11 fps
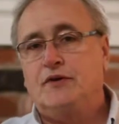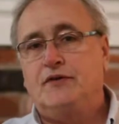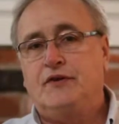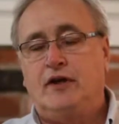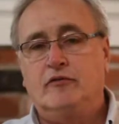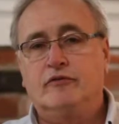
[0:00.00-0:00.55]

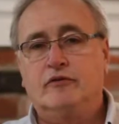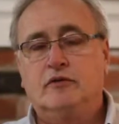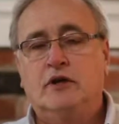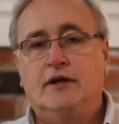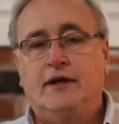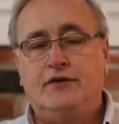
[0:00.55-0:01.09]
itself.
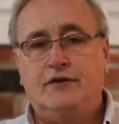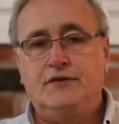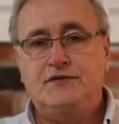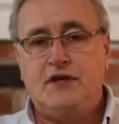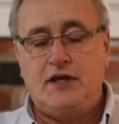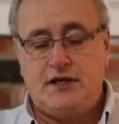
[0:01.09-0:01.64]
As you can
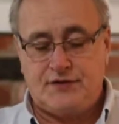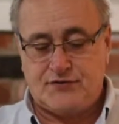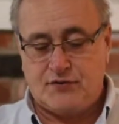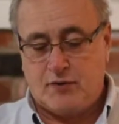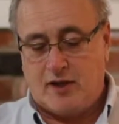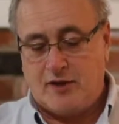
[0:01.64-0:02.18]
see, it's
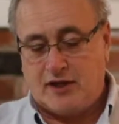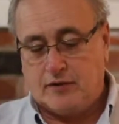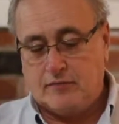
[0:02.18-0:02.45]
ceramic,